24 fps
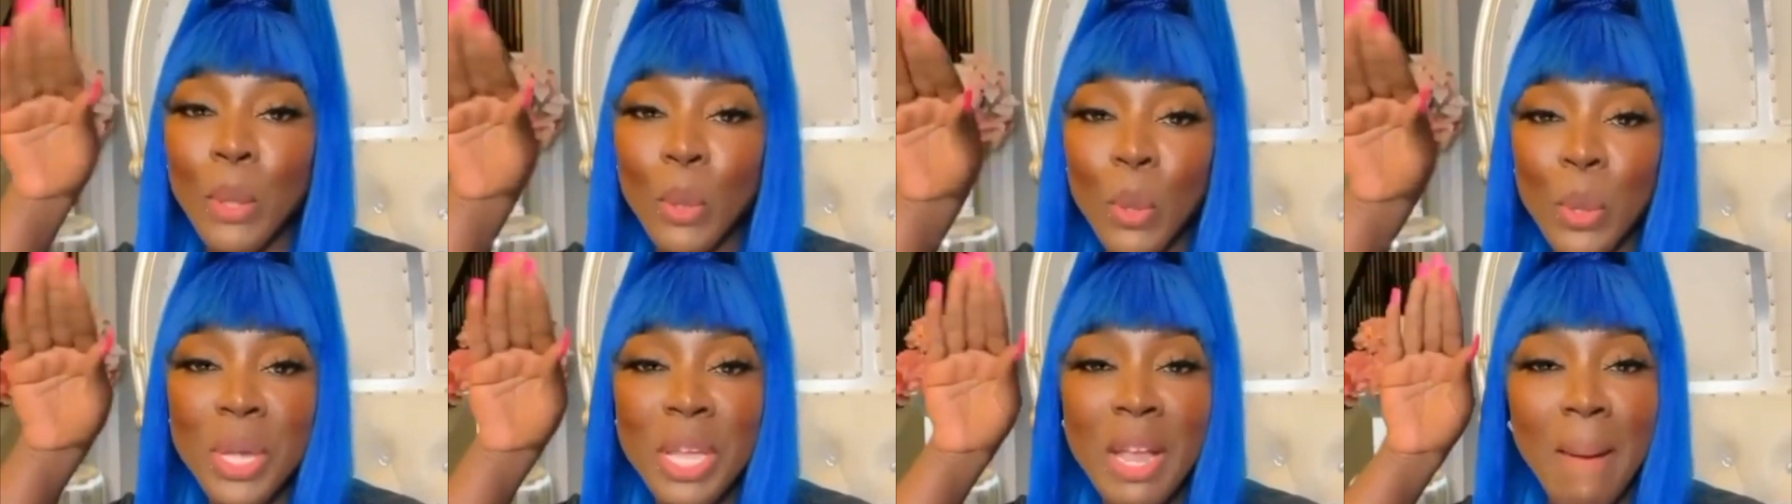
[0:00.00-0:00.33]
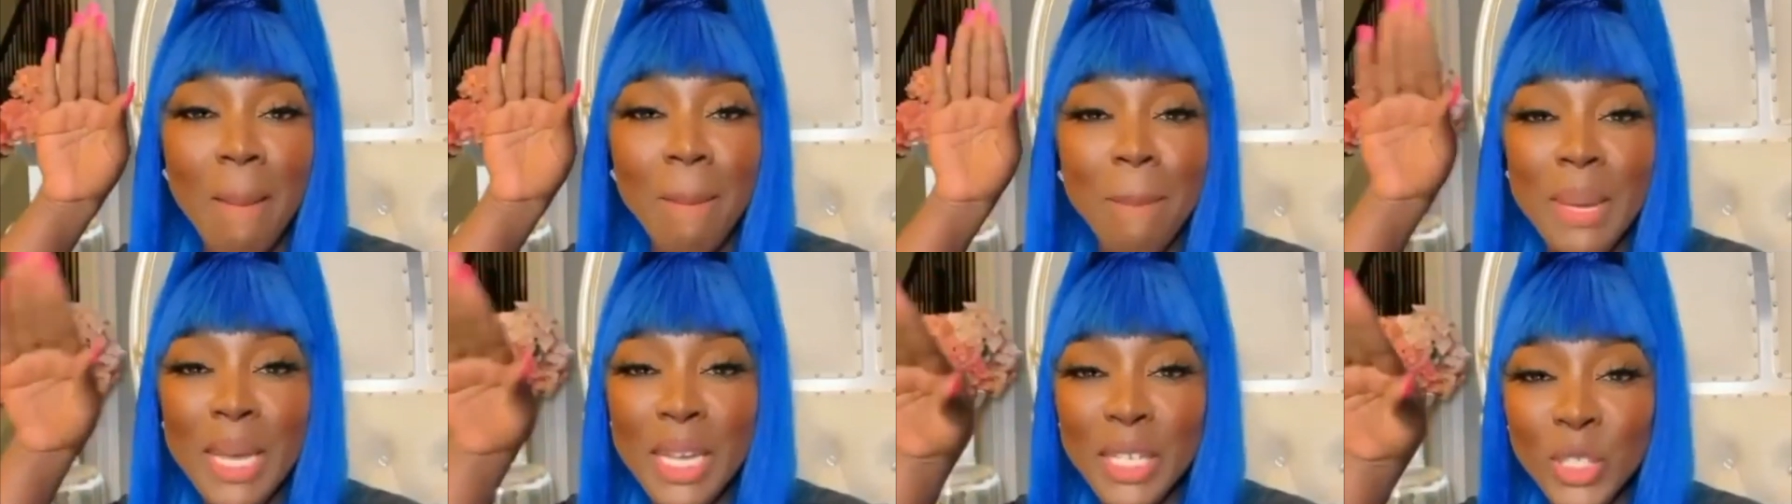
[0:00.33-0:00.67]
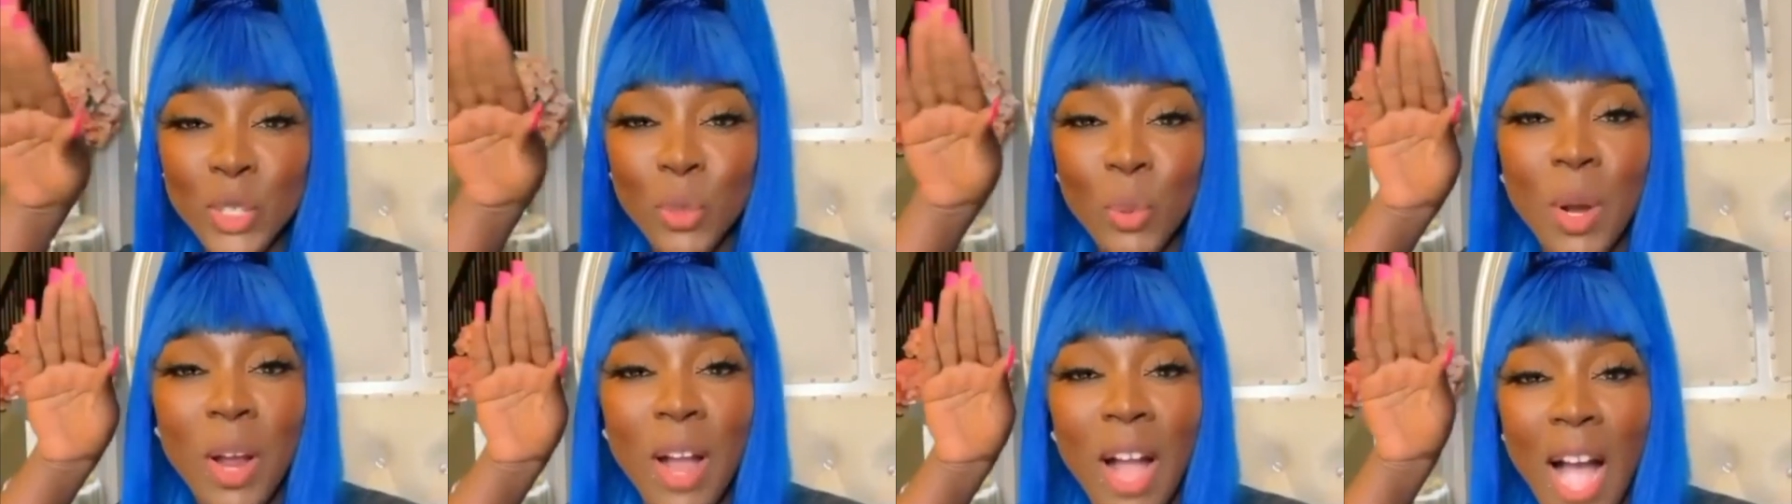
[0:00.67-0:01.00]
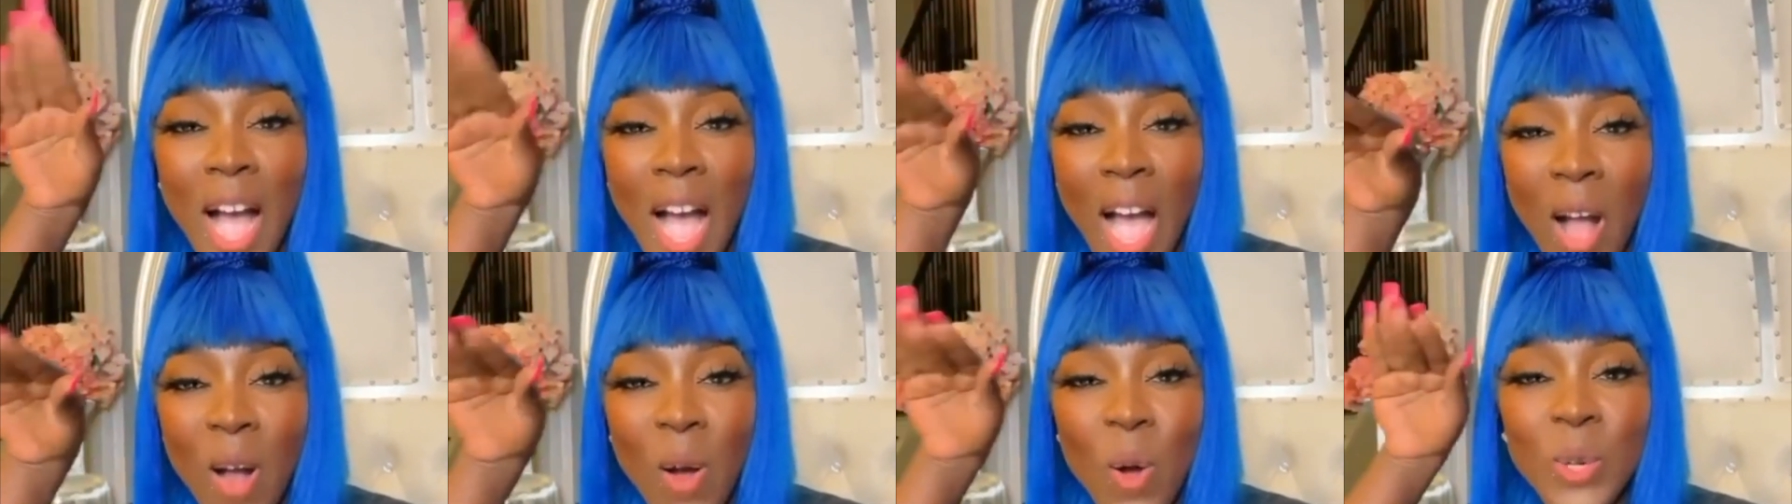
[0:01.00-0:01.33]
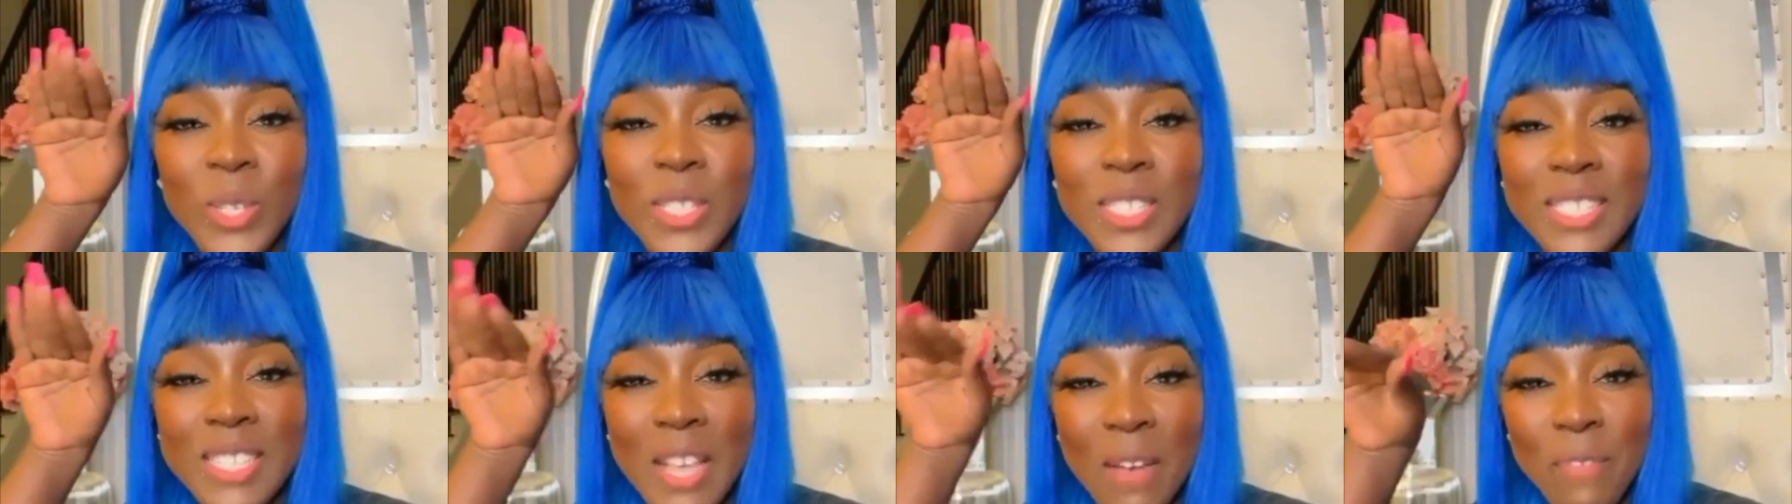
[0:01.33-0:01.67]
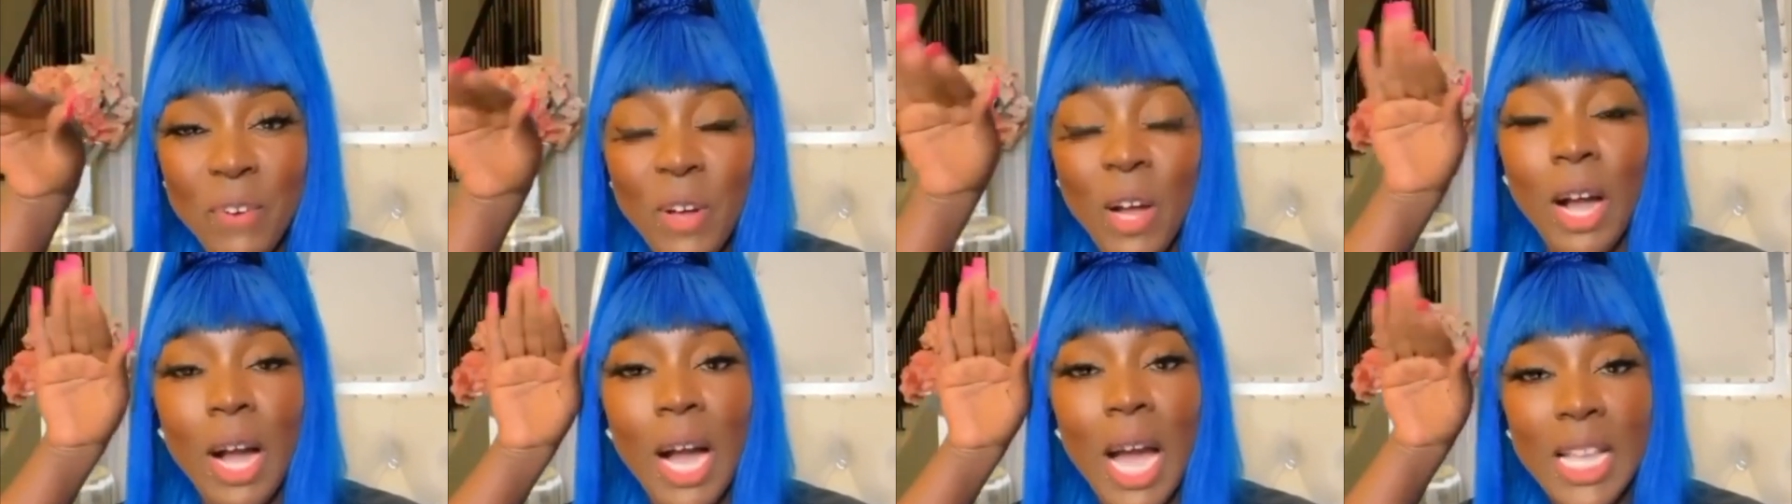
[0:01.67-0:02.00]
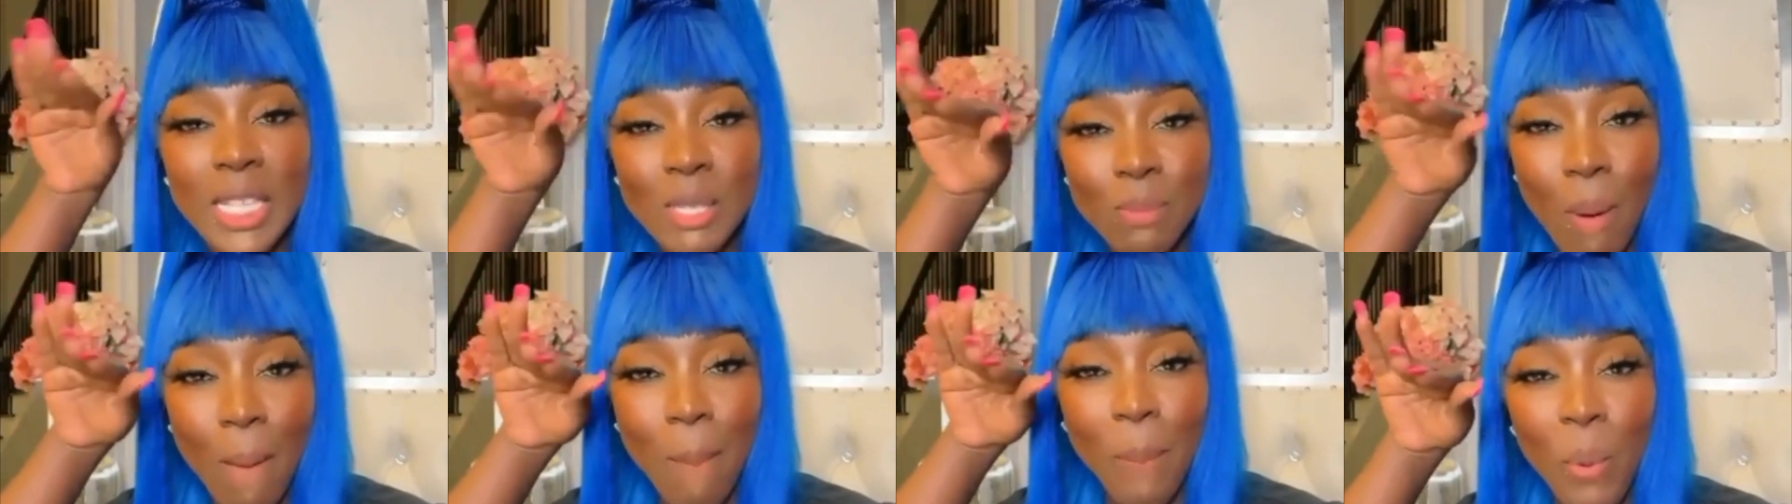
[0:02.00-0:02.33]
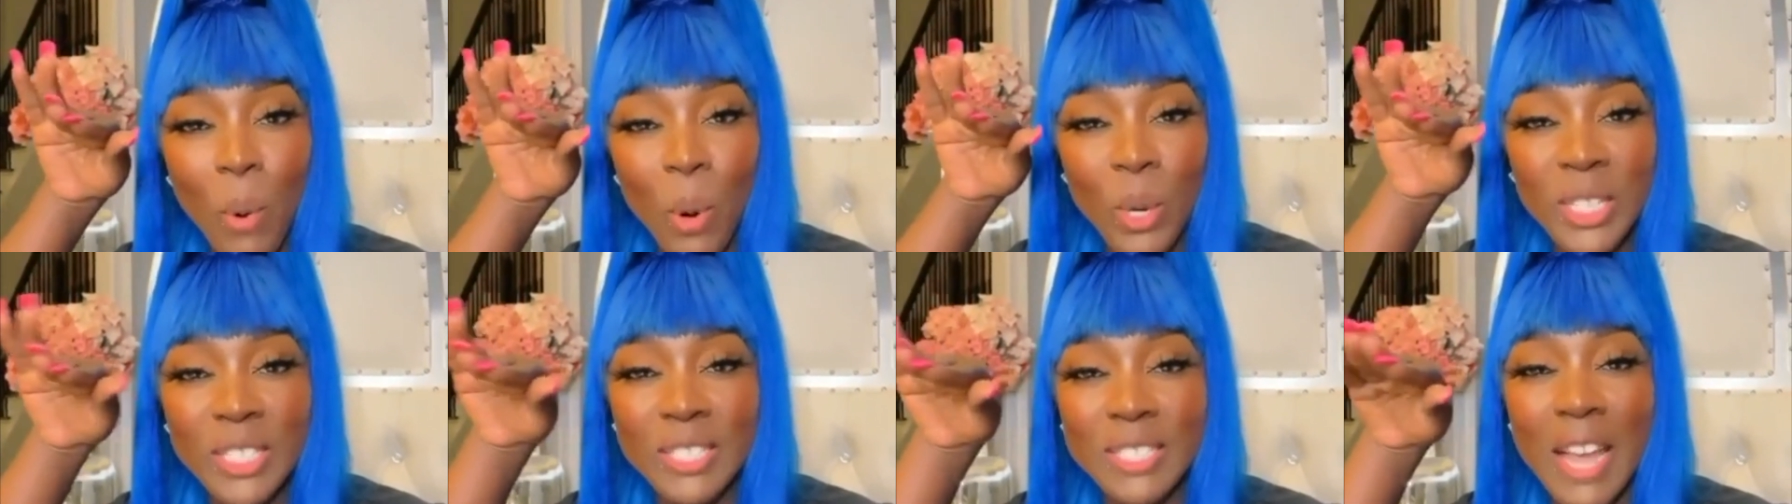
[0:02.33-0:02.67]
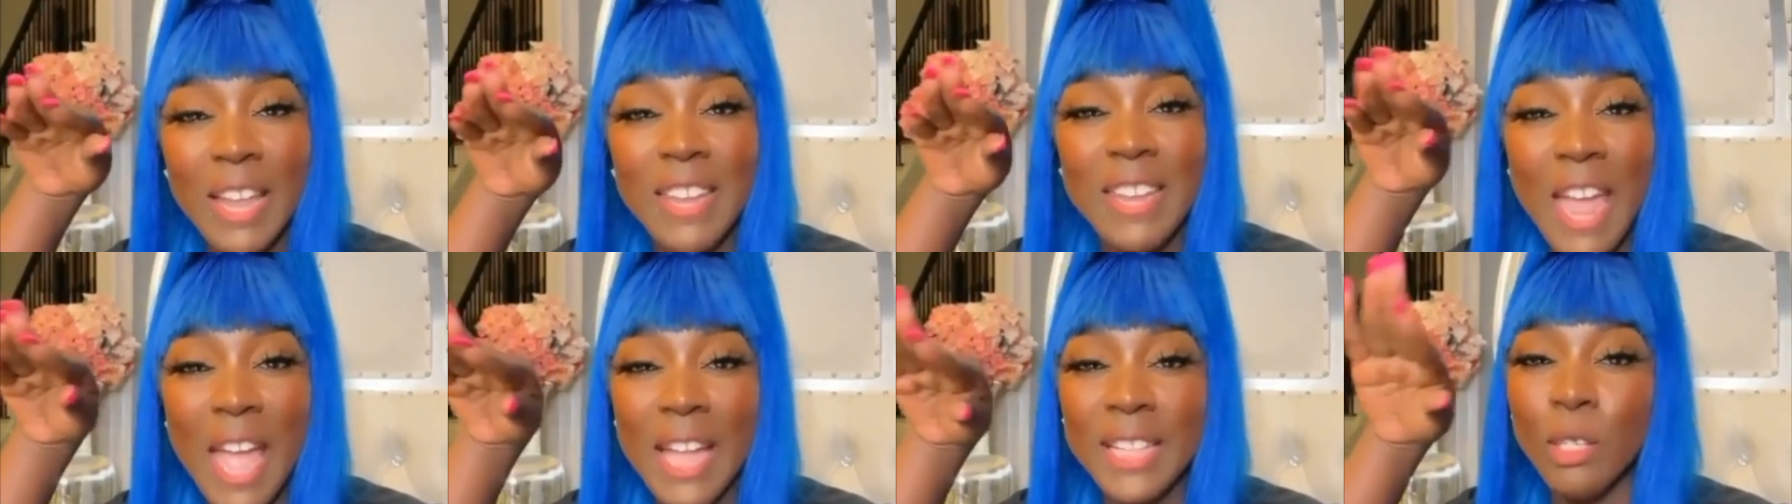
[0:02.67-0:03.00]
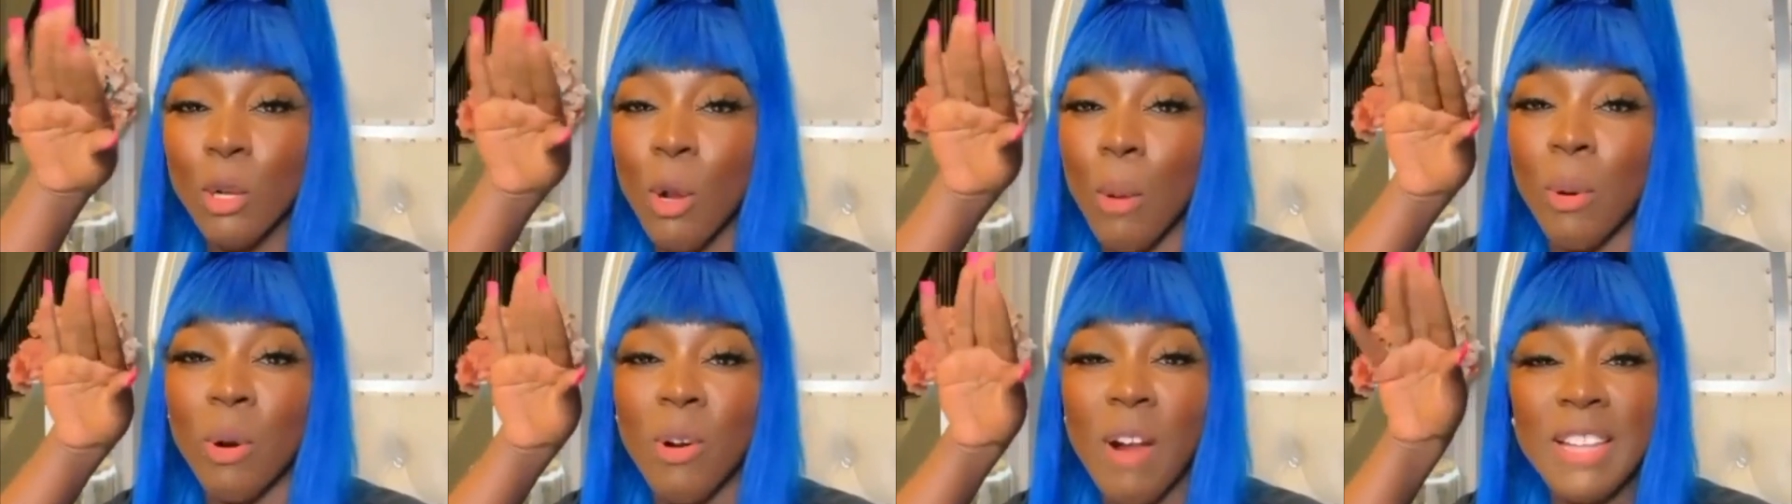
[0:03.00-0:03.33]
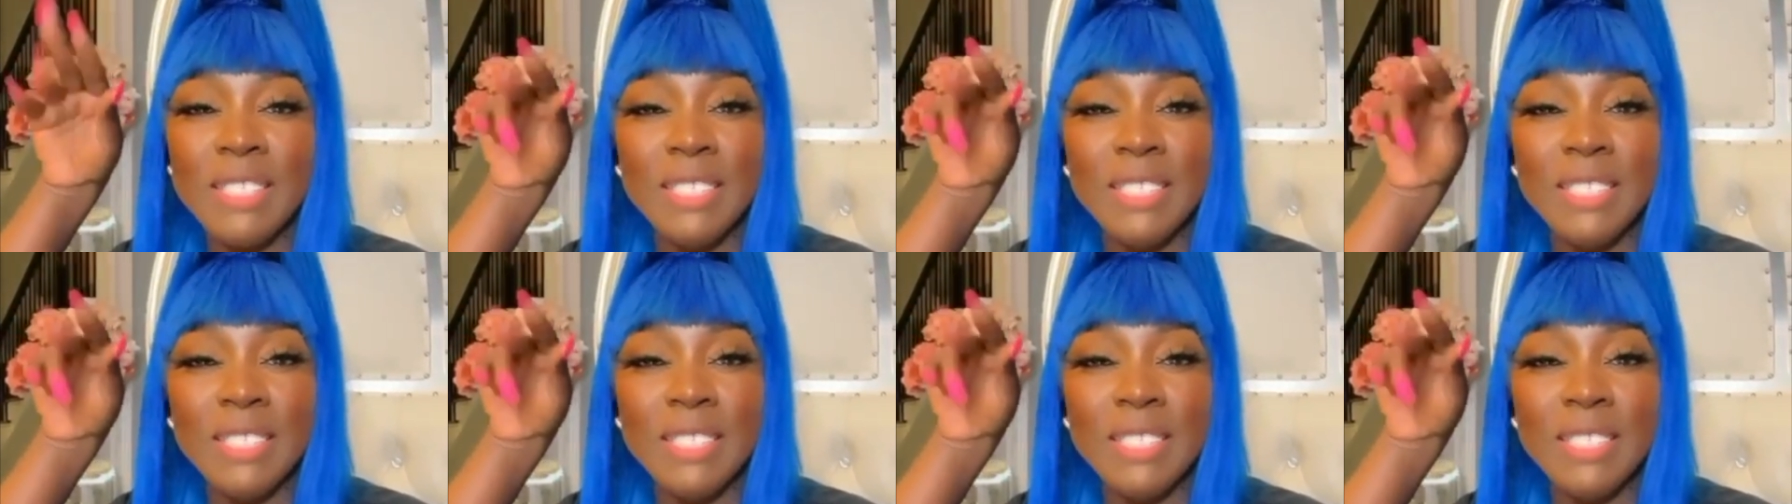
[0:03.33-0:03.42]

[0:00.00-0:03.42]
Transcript: or night or whatever time it is, wherever you are.